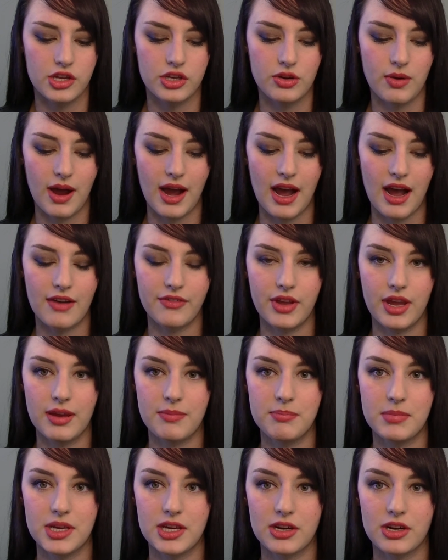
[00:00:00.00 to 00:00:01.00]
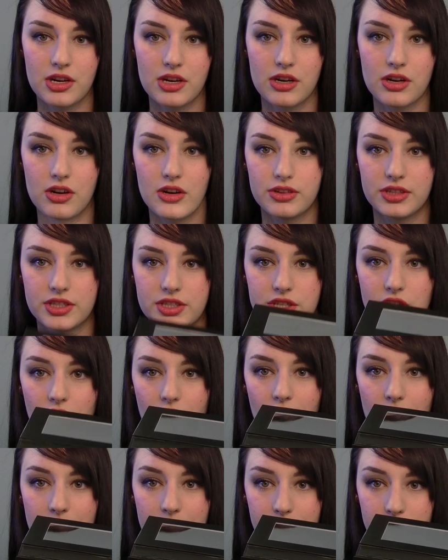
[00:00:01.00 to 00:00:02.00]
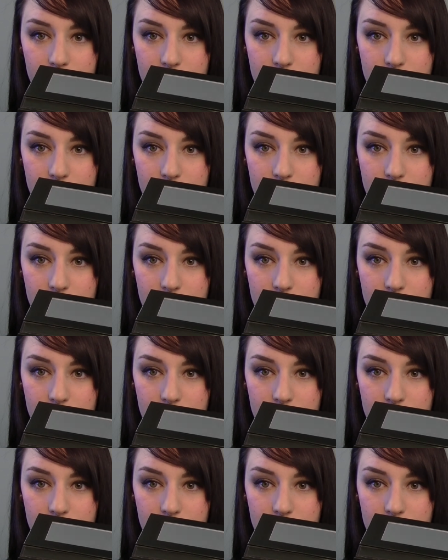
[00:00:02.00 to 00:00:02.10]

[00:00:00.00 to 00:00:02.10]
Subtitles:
You have a mirror on the top,